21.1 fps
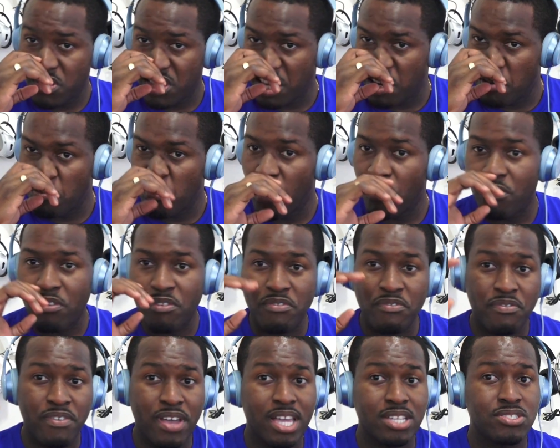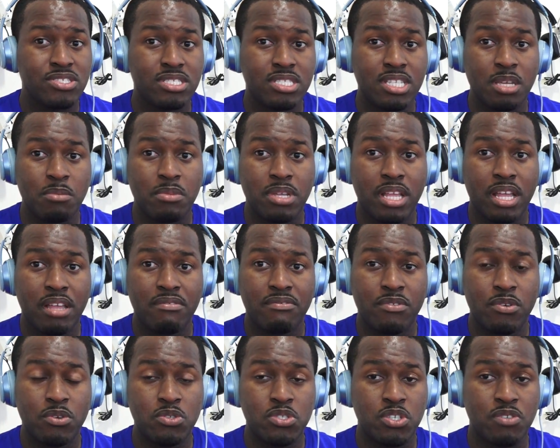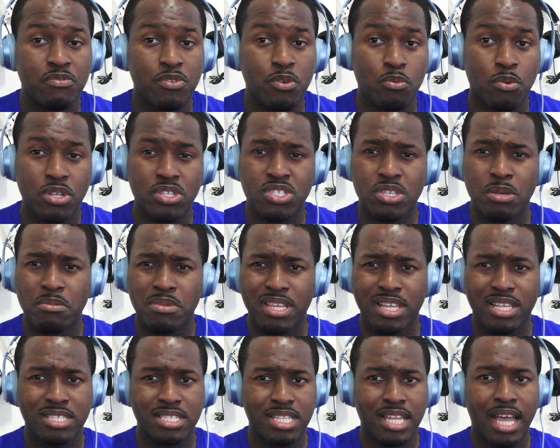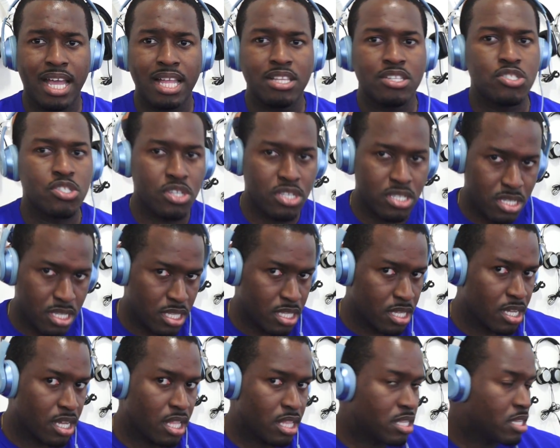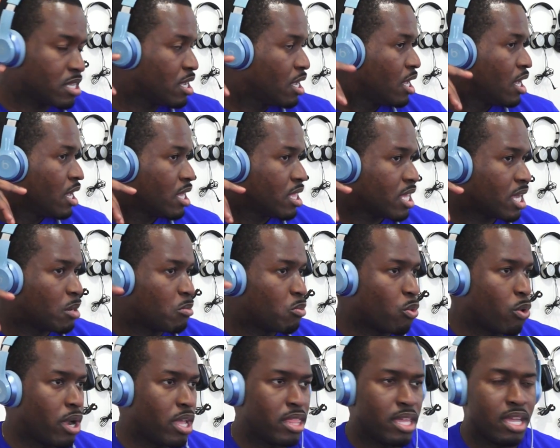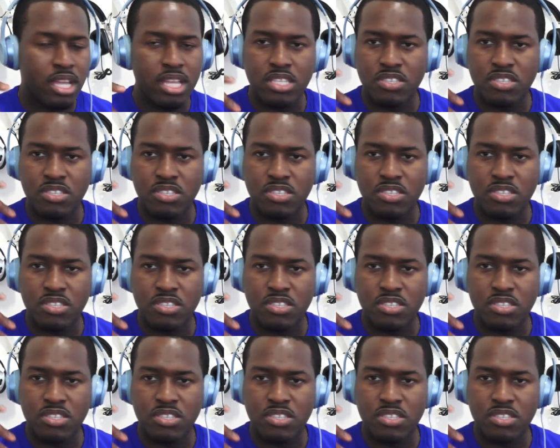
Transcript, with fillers: They are more of a fashion statement headphones. If you want something as stylish, you can see the color that I'm wearing there.